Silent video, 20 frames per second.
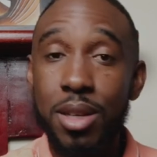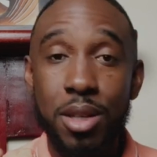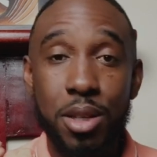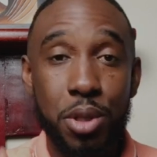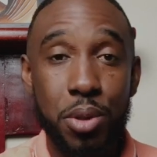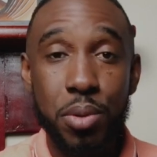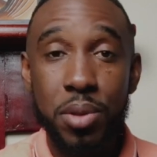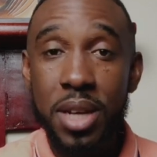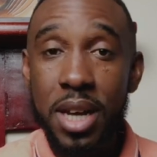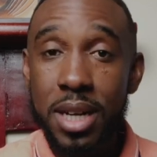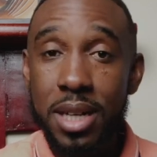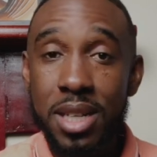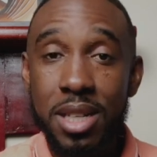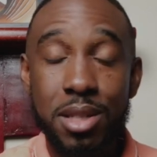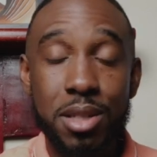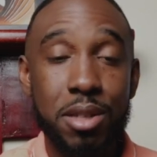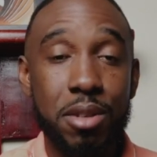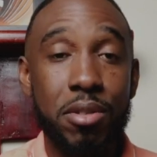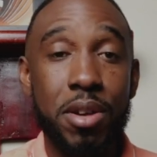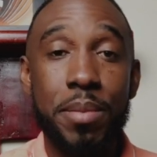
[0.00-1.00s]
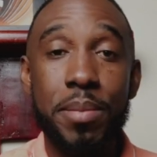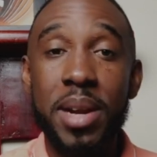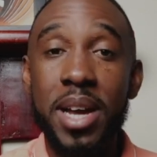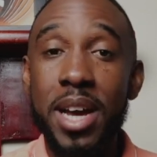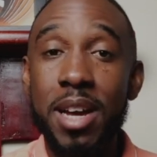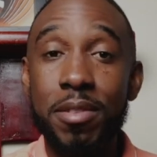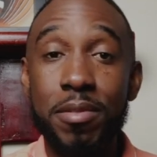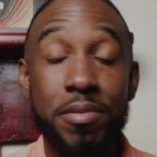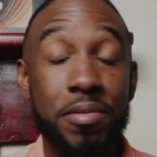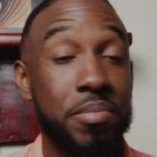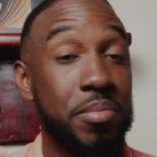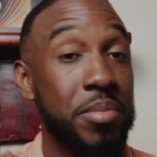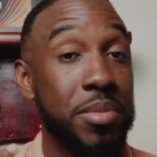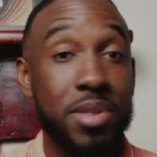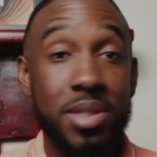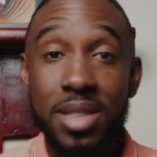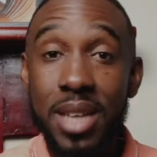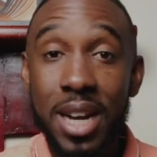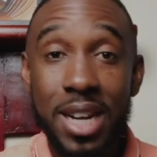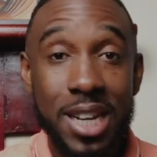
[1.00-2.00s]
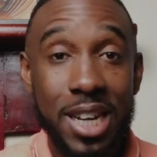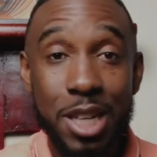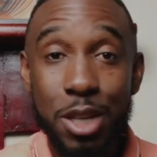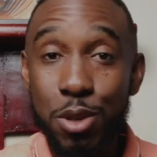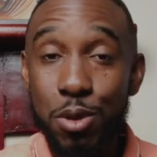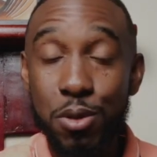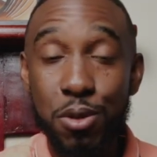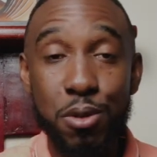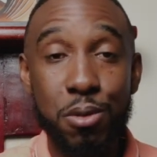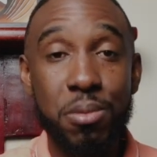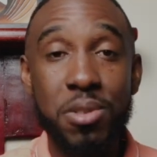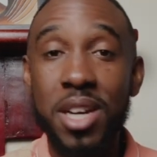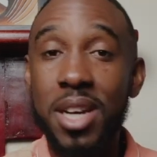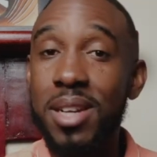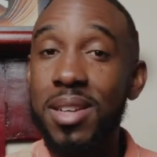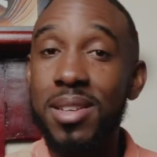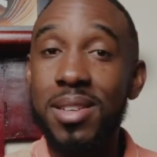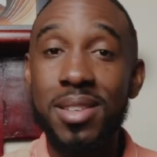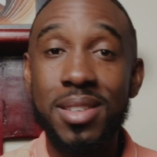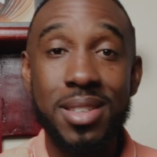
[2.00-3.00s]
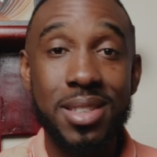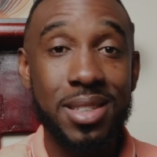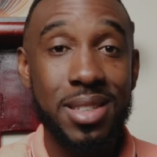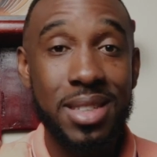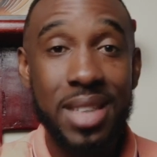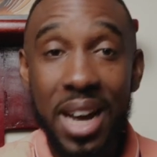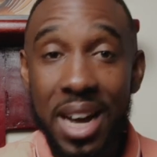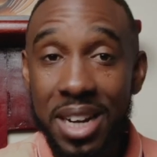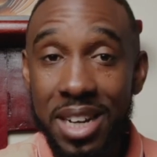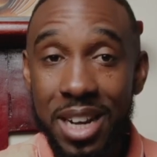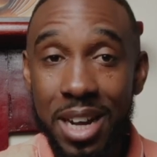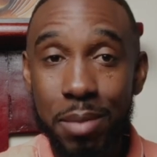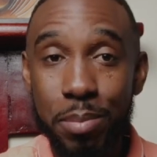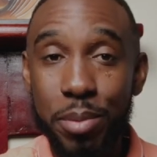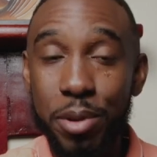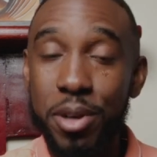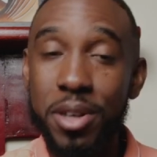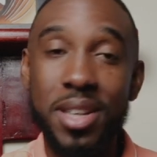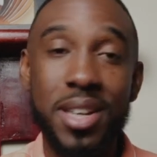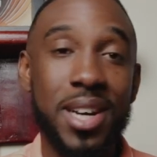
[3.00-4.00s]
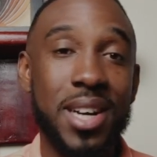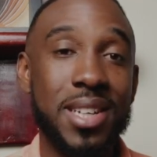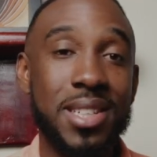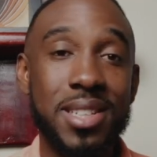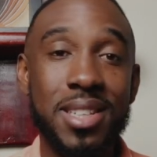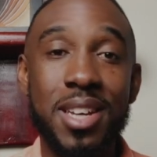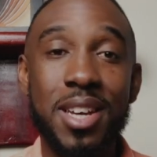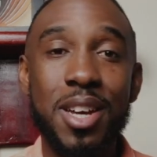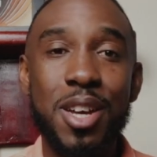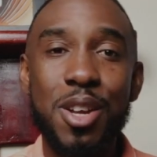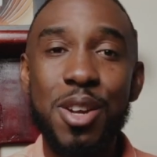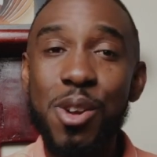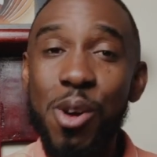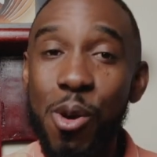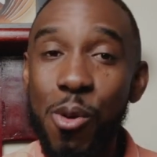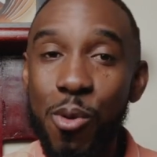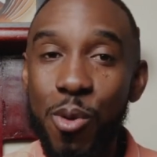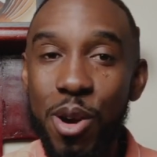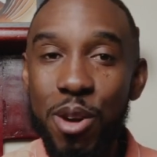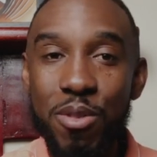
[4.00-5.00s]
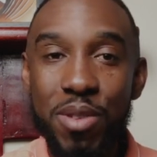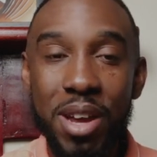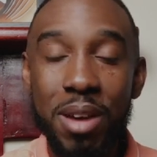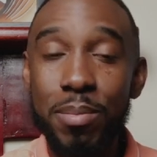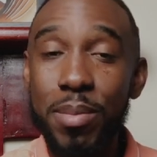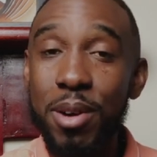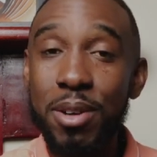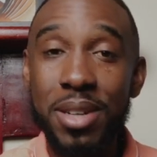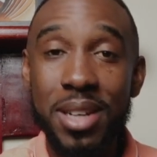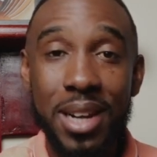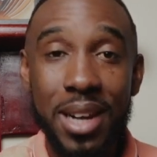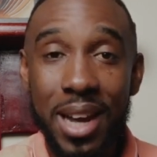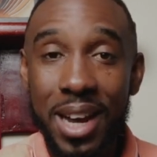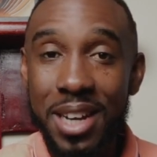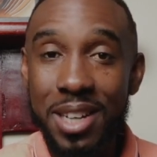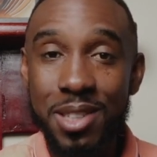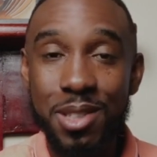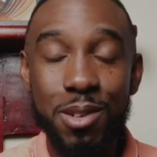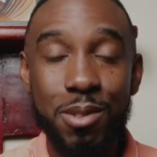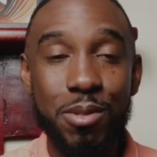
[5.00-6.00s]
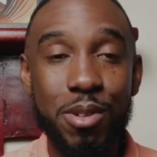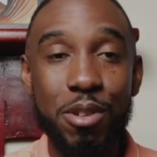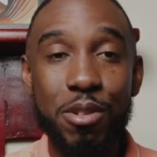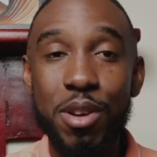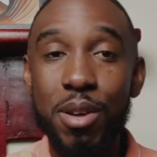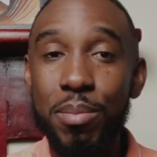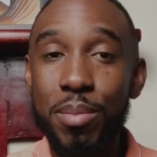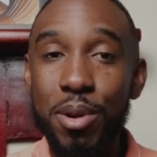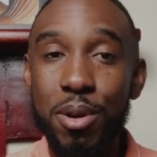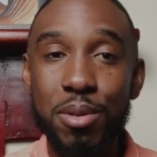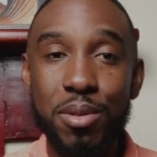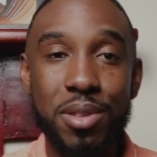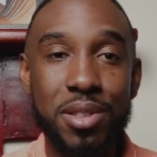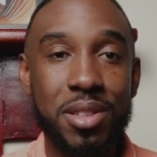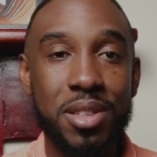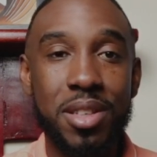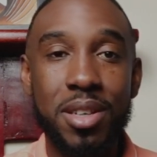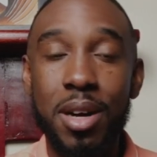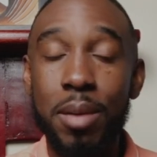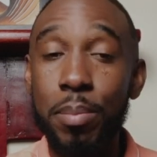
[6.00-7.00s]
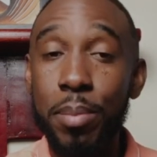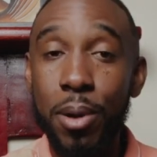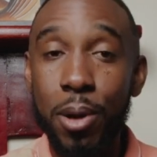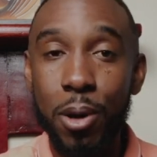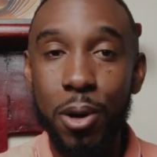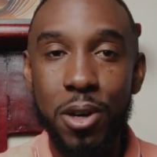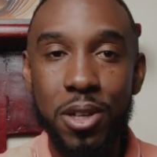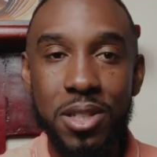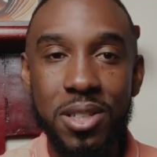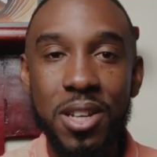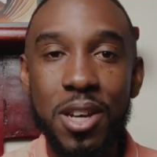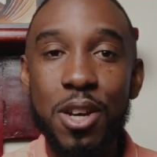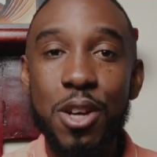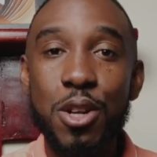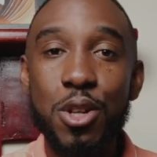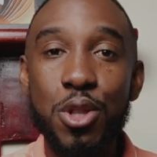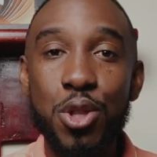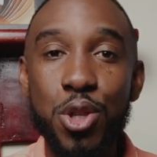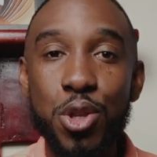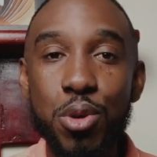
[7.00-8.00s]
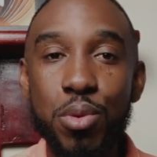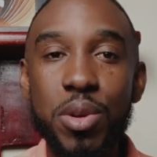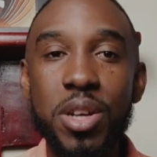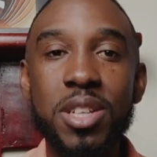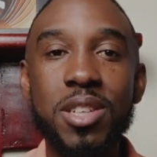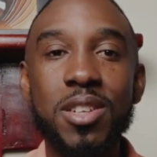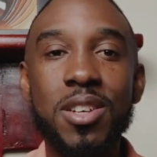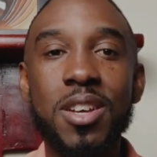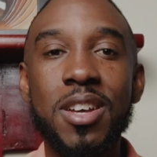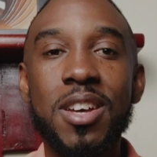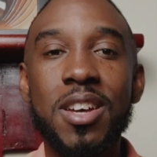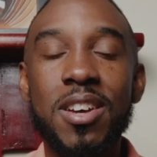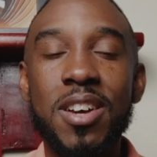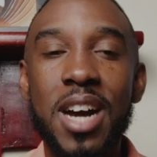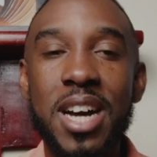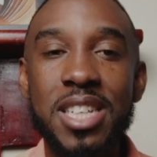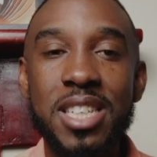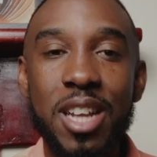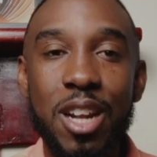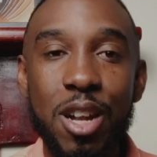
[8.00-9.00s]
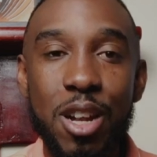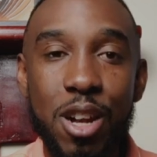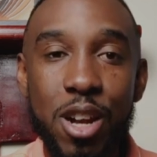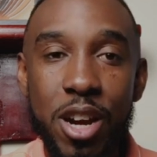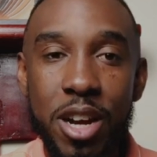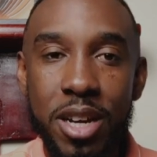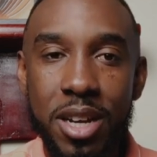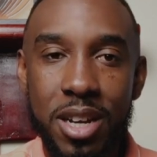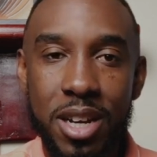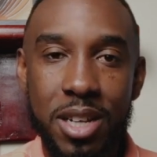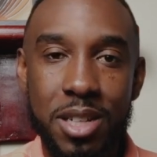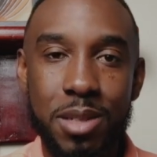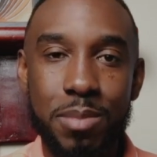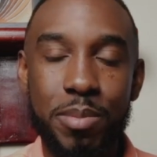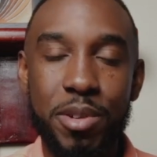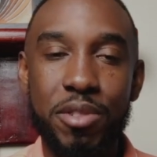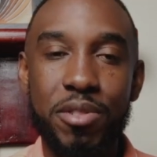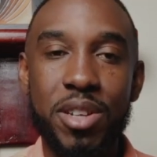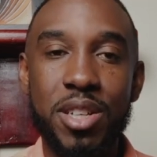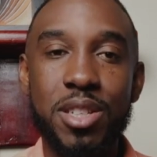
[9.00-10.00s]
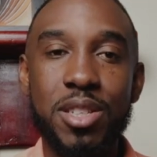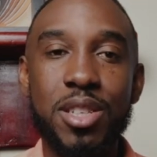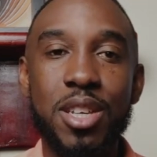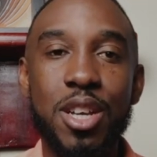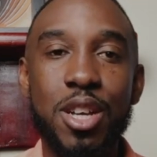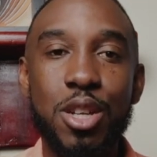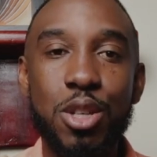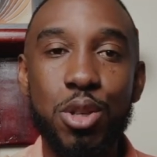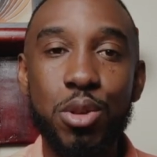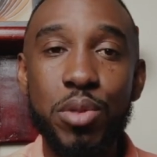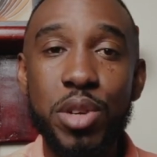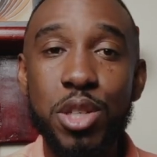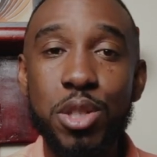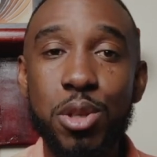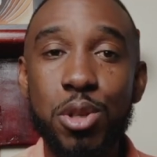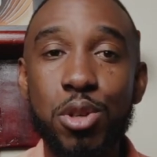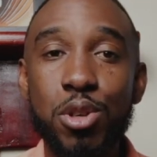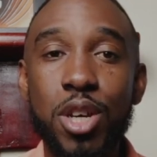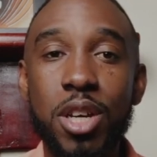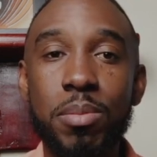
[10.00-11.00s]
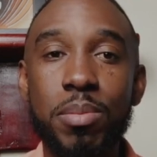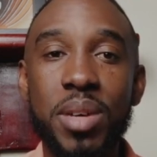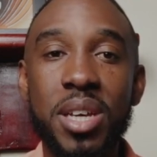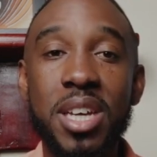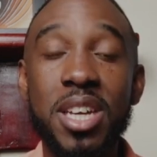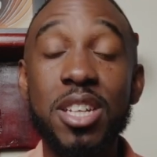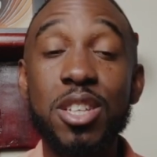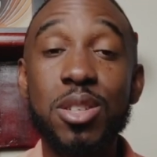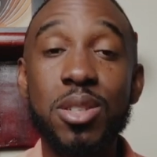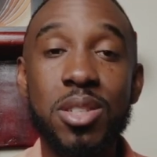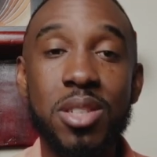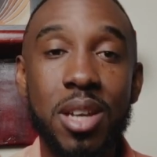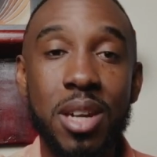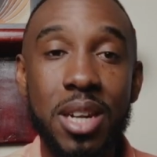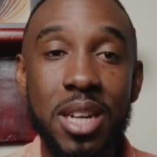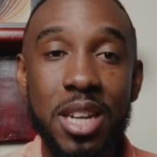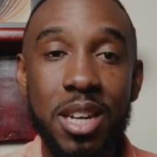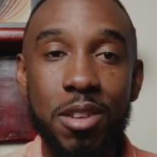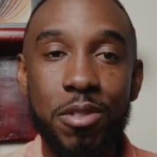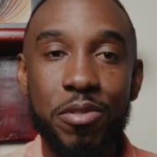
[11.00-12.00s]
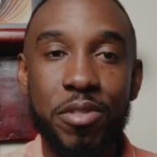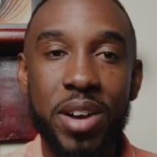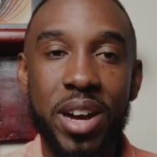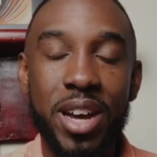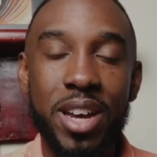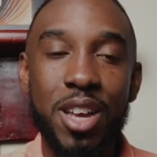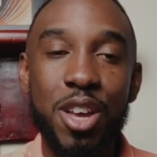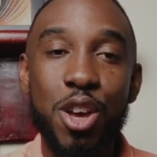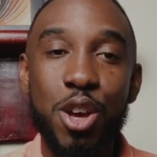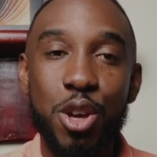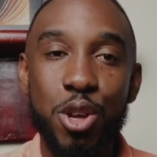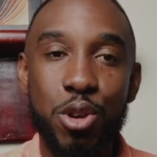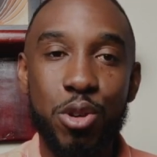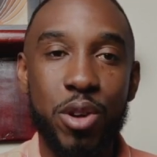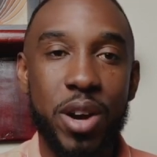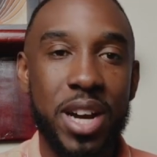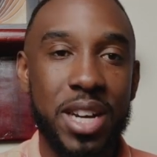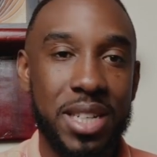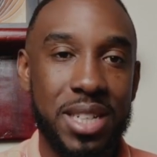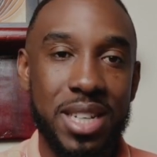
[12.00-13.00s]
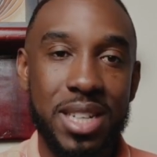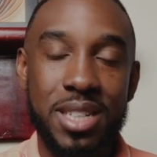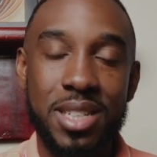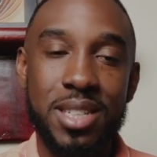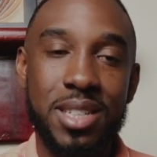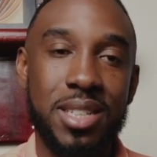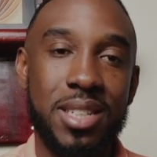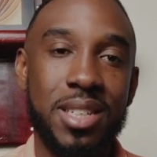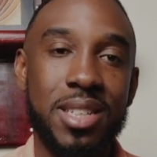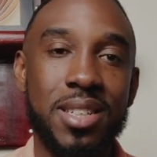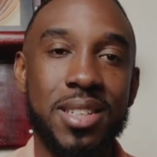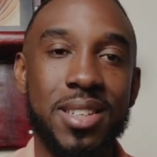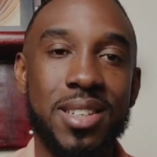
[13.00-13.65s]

Do that Instagram live. Start that YouTube channel. Start that podcast. Don't worry about the likes. Don't worry about the applause. Do it as a learning experience. Do it so you can begin to solidify your identity.